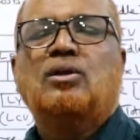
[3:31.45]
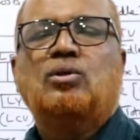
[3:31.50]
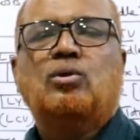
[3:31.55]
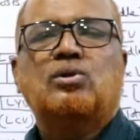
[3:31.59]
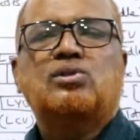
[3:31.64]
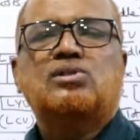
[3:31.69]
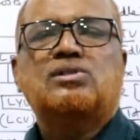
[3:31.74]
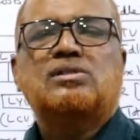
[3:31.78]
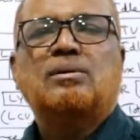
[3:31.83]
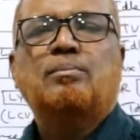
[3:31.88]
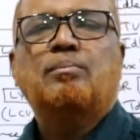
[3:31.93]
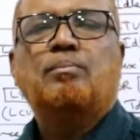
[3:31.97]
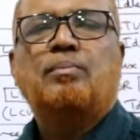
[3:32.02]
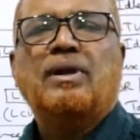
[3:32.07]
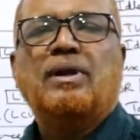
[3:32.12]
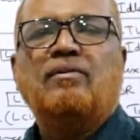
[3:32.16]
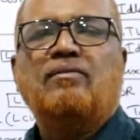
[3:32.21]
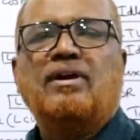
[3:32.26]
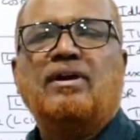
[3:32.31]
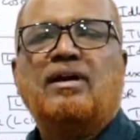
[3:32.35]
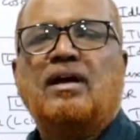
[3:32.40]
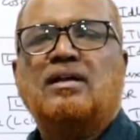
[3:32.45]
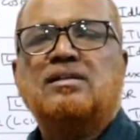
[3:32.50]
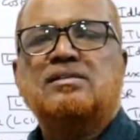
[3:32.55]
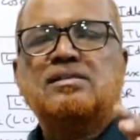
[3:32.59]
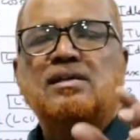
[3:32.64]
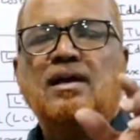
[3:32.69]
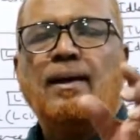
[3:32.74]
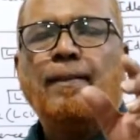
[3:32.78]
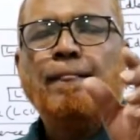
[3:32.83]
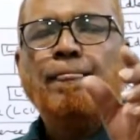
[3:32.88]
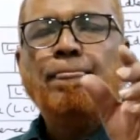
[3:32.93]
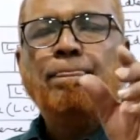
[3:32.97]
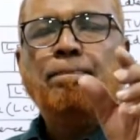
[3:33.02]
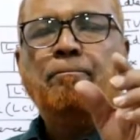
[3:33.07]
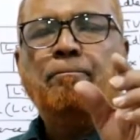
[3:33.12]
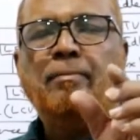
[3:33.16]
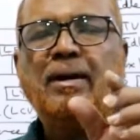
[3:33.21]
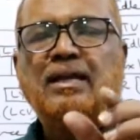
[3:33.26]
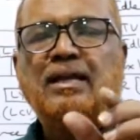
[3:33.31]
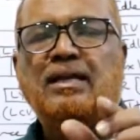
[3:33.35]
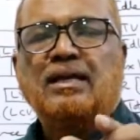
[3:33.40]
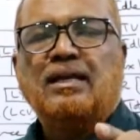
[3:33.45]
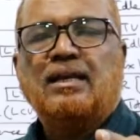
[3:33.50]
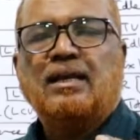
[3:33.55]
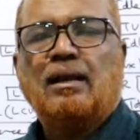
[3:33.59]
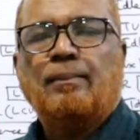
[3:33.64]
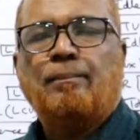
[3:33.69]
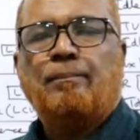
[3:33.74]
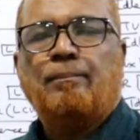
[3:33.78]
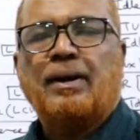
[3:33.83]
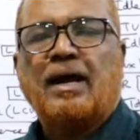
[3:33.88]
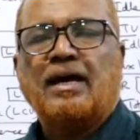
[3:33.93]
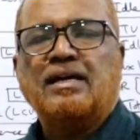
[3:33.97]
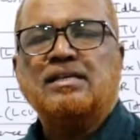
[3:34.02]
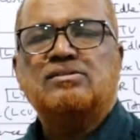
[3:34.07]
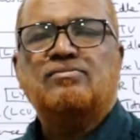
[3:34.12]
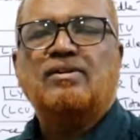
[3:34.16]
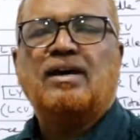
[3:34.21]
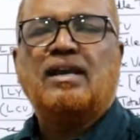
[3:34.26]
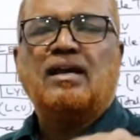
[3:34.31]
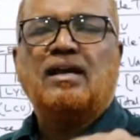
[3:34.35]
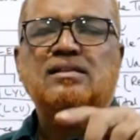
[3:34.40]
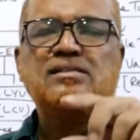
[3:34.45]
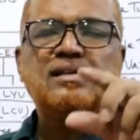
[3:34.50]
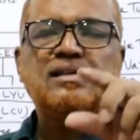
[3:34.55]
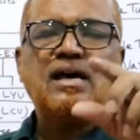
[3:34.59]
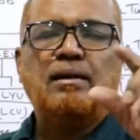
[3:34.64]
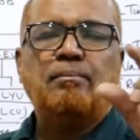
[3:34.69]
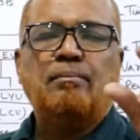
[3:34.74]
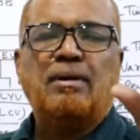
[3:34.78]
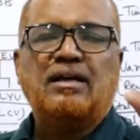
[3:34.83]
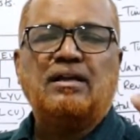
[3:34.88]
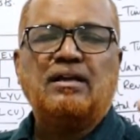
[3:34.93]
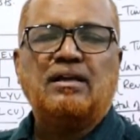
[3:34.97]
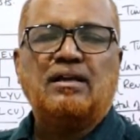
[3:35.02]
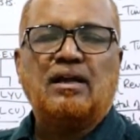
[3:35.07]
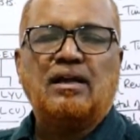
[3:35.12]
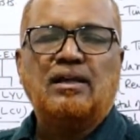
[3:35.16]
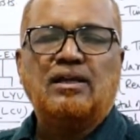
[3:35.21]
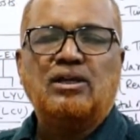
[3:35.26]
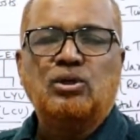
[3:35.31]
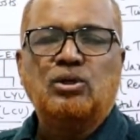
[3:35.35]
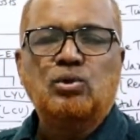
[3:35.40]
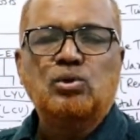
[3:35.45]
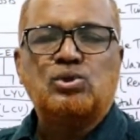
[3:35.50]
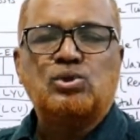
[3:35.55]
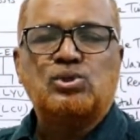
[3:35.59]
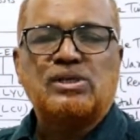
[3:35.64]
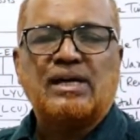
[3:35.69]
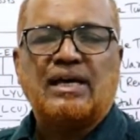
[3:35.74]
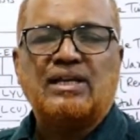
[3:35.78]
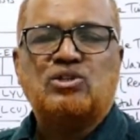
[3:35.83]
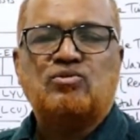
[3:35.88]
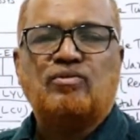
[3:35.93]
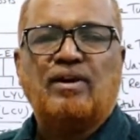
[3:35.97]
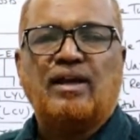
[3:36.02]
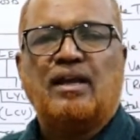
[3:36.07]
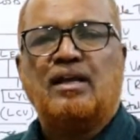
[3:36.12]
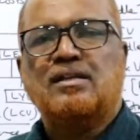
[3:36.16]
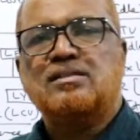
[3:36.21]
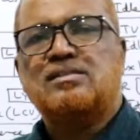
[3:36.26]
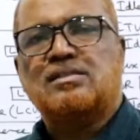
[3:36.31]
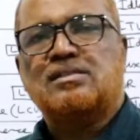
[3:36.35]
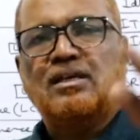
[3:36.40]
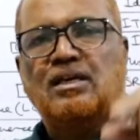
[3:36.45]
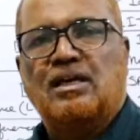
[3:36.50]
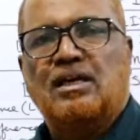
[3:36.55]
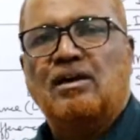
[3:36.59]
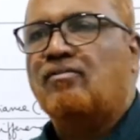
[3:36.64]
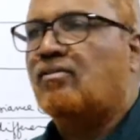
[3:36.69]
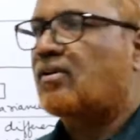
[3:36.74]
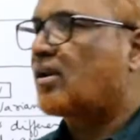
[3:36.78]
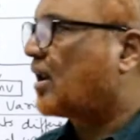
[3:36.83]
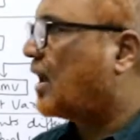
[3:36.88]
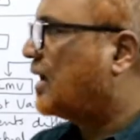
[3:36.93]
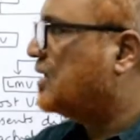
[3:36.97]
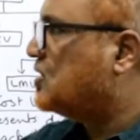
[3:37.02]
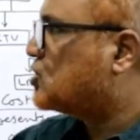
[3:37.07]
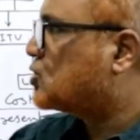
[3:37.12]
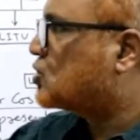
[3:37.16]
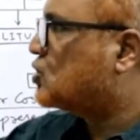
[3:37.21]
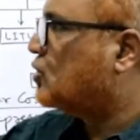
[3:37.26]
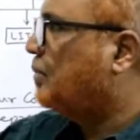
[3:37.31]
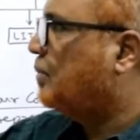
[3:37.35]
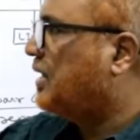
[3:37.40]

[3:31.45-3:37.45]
So simply we can say material price variance and material usage variance give rise to